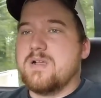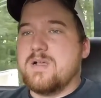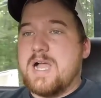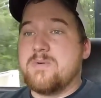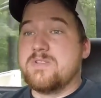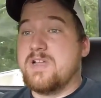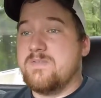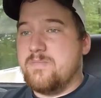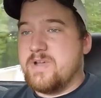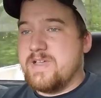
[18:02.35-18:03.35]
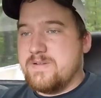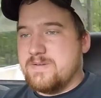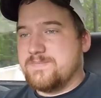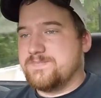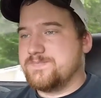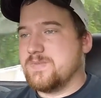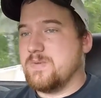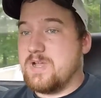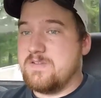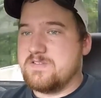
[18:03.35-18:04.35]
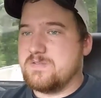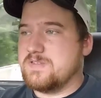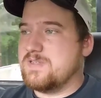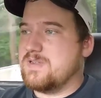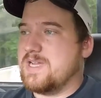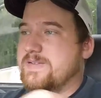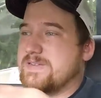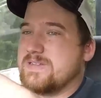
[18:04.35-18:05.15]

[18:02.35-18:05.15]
I would love the baler. I wish we still had it.